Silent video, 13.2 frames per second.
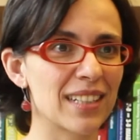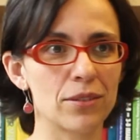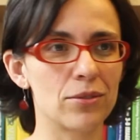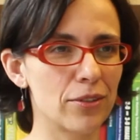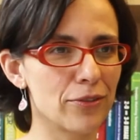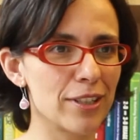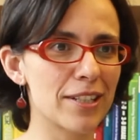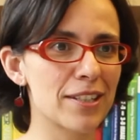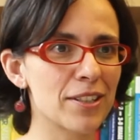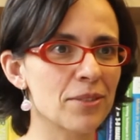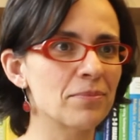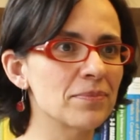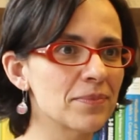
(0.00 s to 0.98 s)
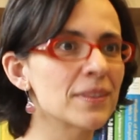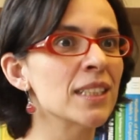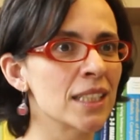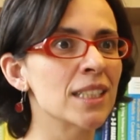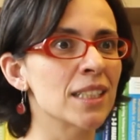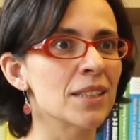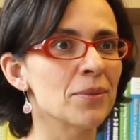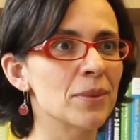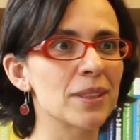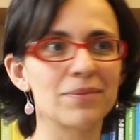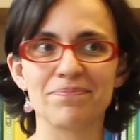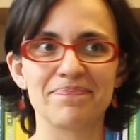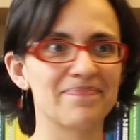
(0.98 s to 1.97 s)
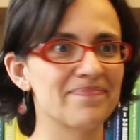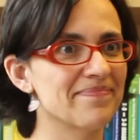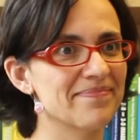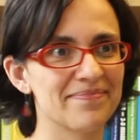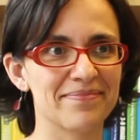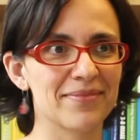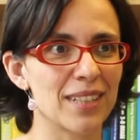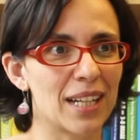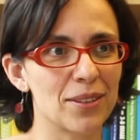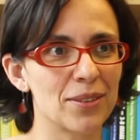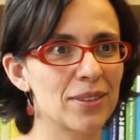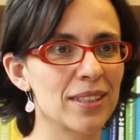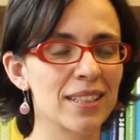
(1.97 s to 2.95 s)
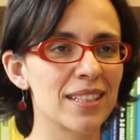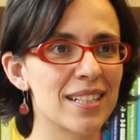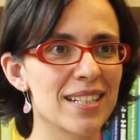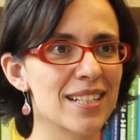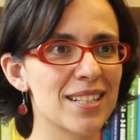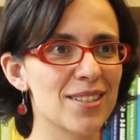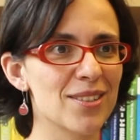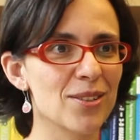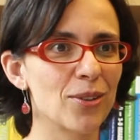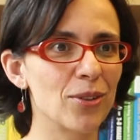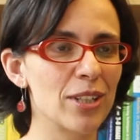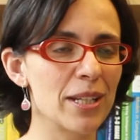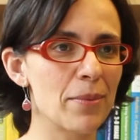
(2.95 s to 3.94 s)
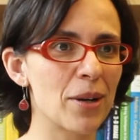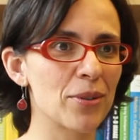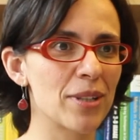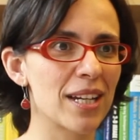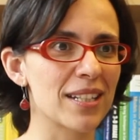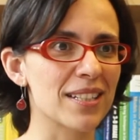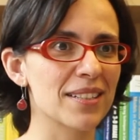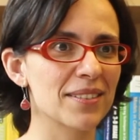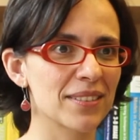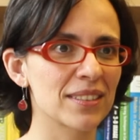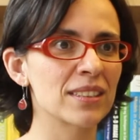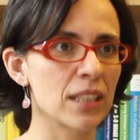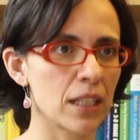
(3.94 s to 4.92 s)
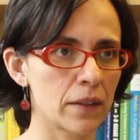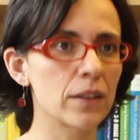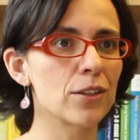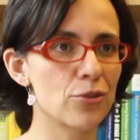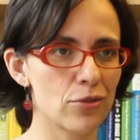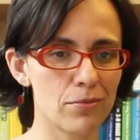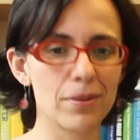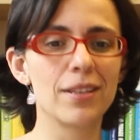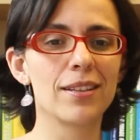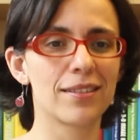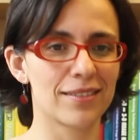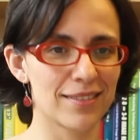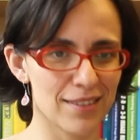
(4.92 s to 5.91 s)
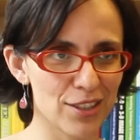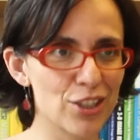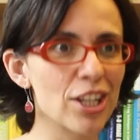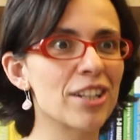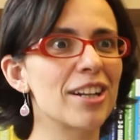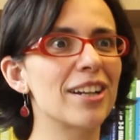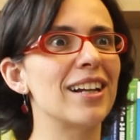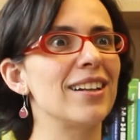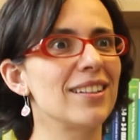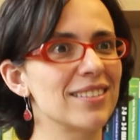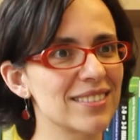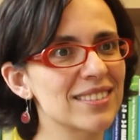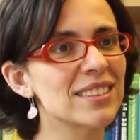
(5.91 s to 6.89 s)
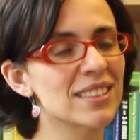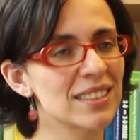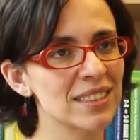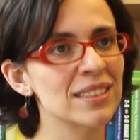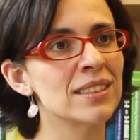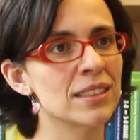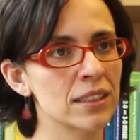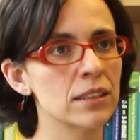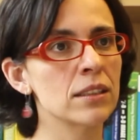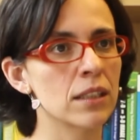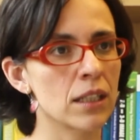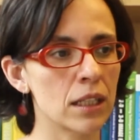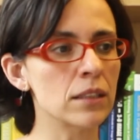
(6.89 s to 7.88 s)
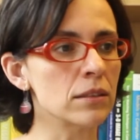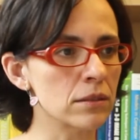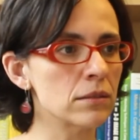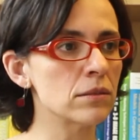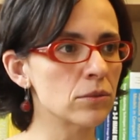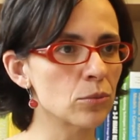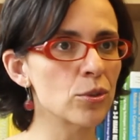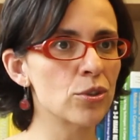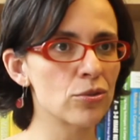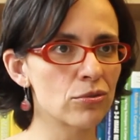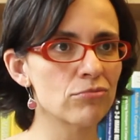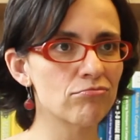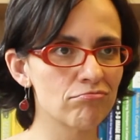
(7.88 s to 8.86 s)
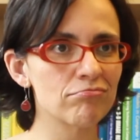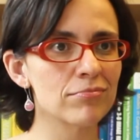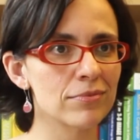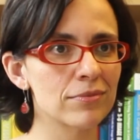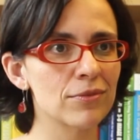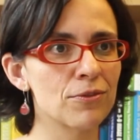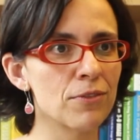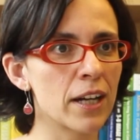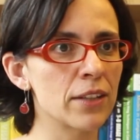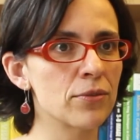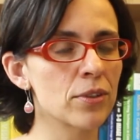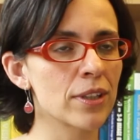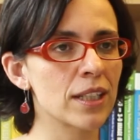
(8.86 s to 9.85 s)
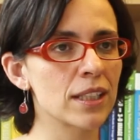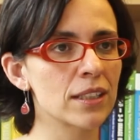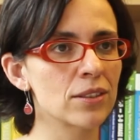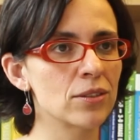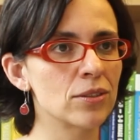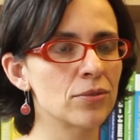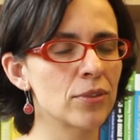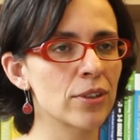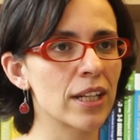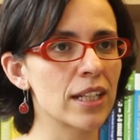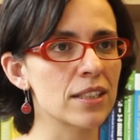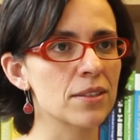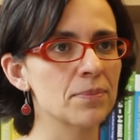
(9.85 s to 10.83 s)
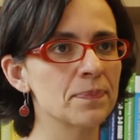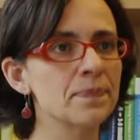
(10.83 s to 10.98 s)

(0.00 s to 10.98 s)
I don't know if this term, but I don't think it is only about that. I think it should be general, and we should fight for that and go for that.